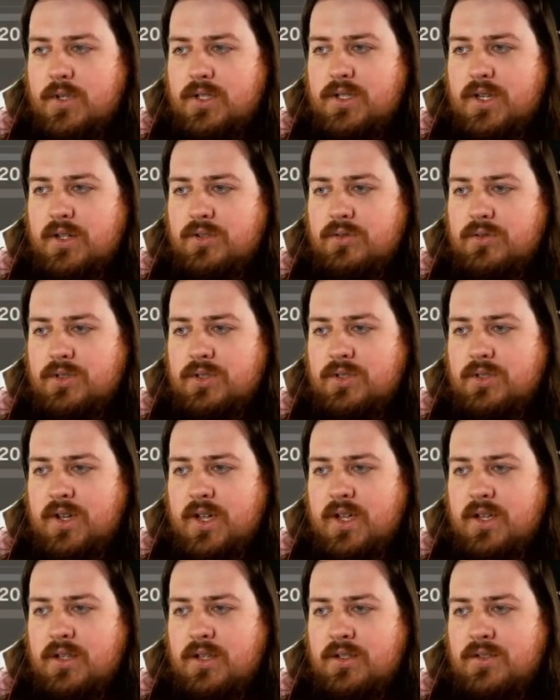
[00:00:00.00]
My satchel still
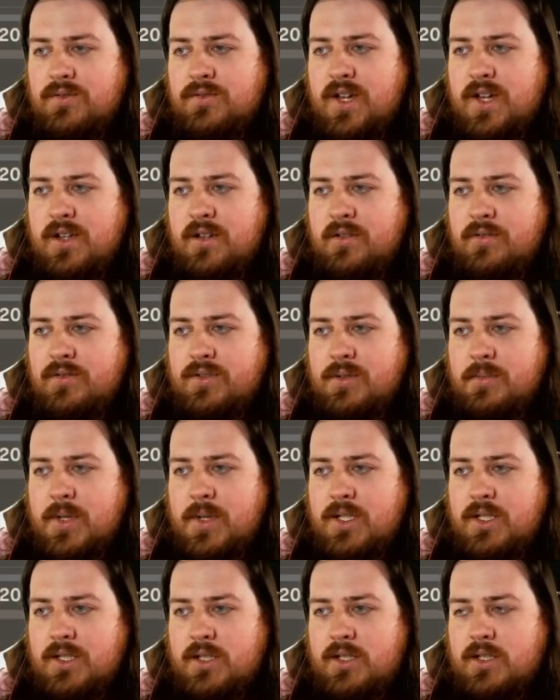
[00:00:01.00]
has 5
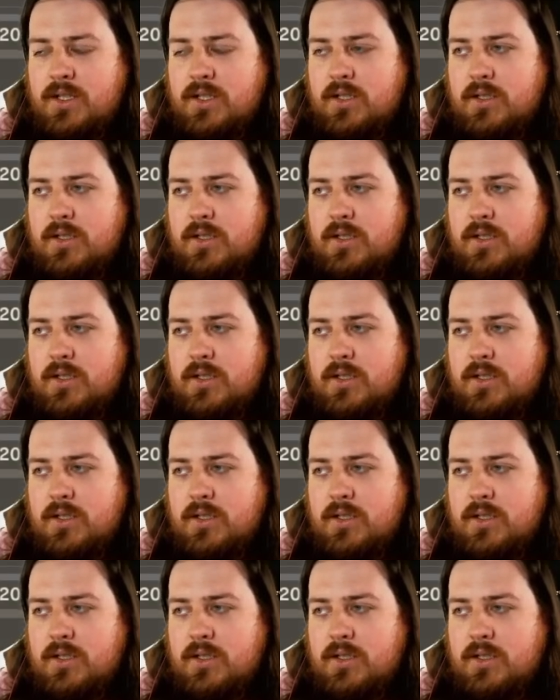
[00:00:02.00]
spaces.